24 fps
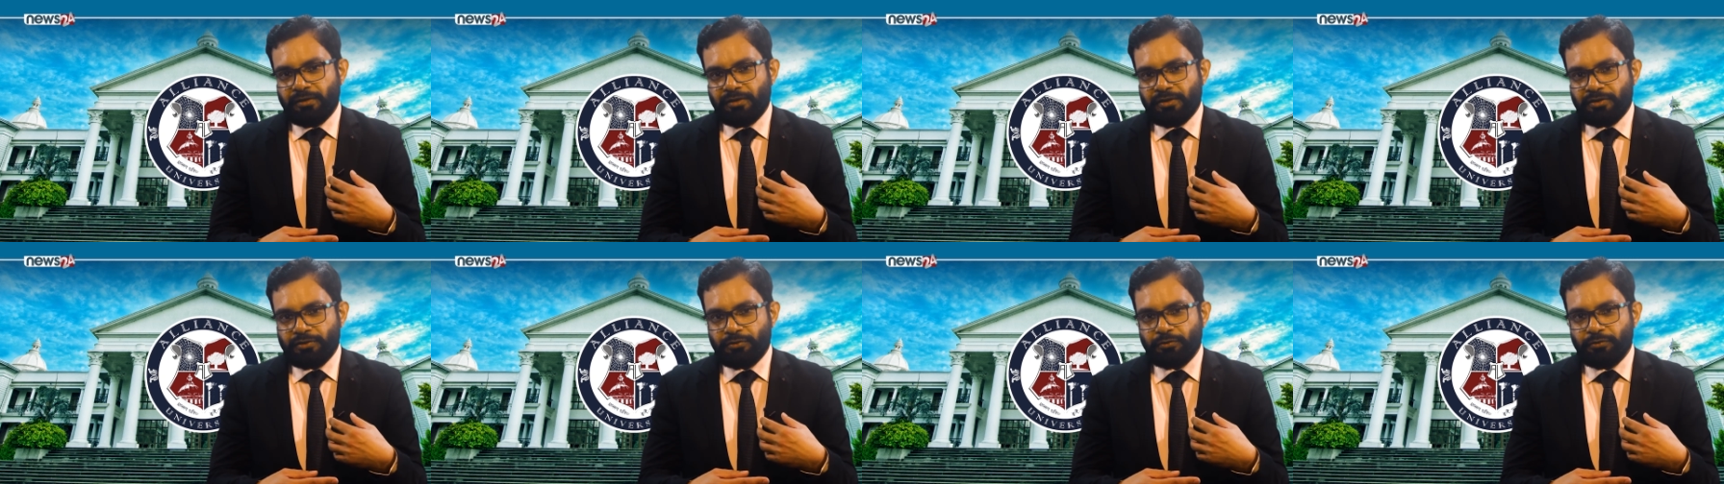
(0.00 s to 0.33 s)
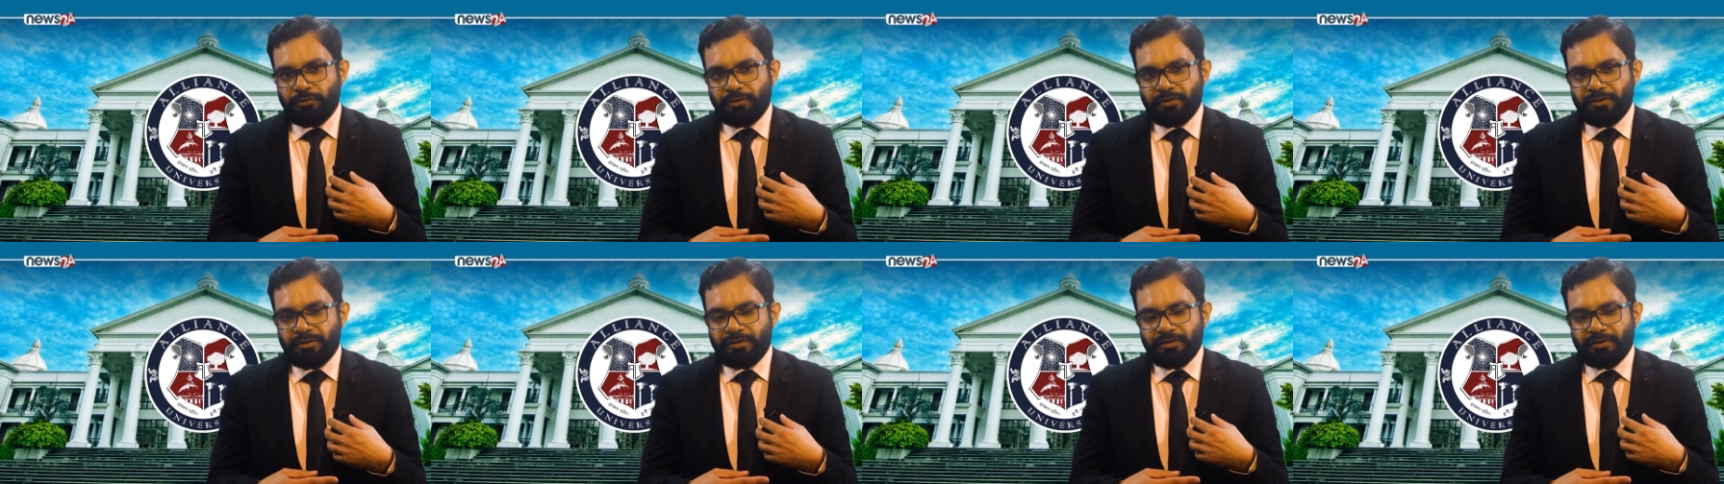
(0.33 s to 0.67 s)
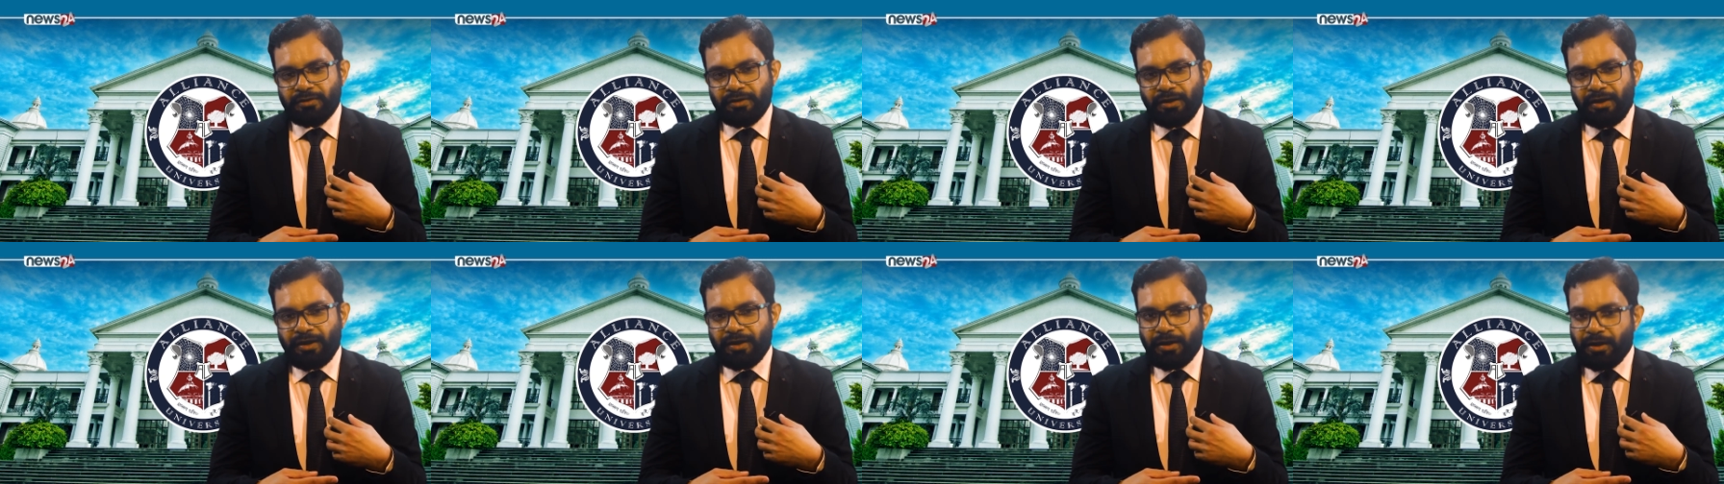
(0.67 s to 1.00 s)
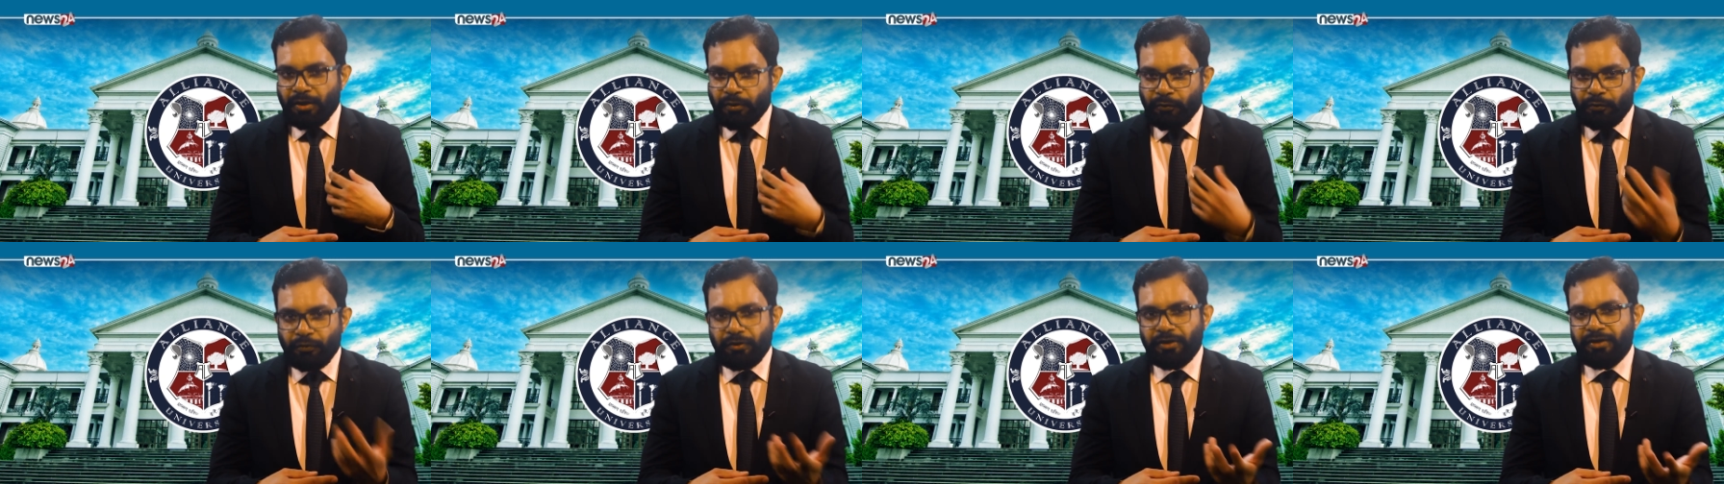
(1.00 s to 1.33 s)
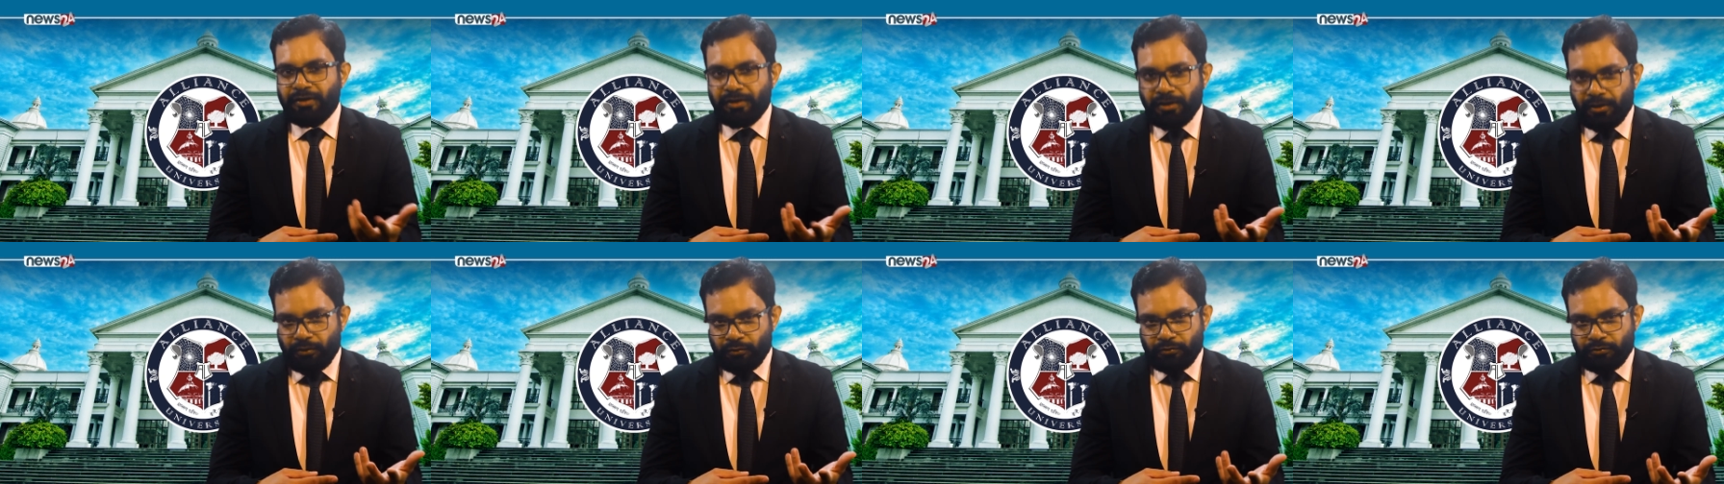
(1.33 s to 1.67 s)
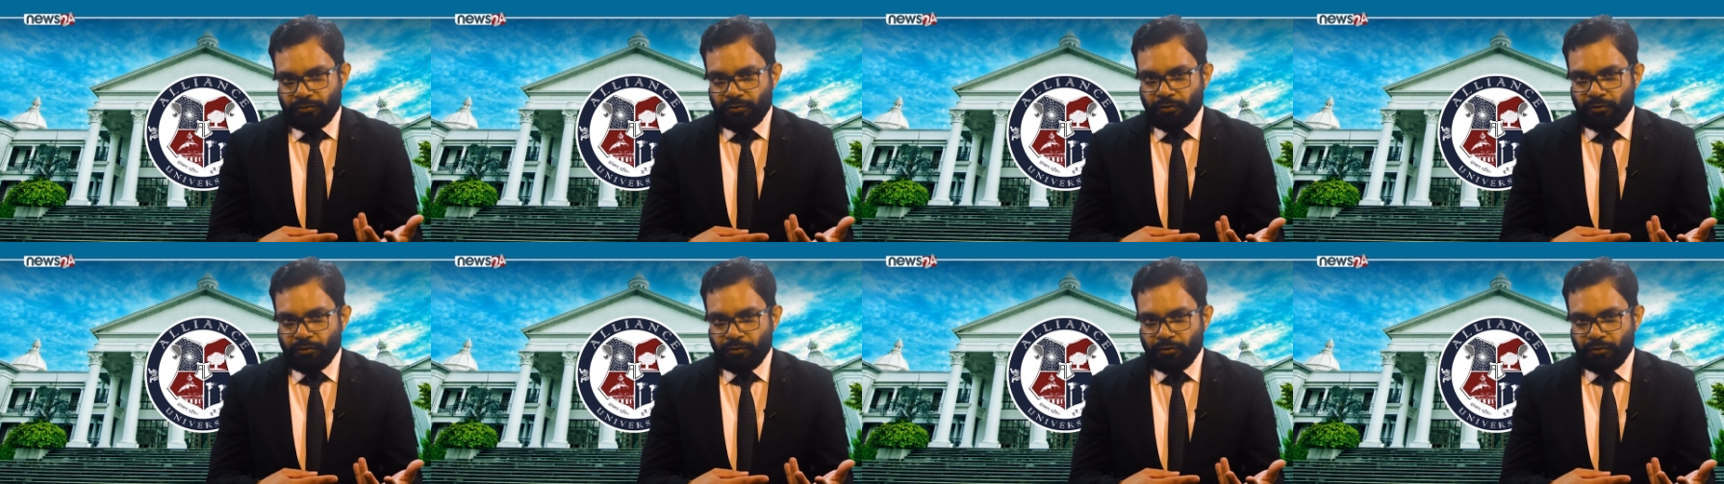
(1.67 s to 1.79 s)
students are aware now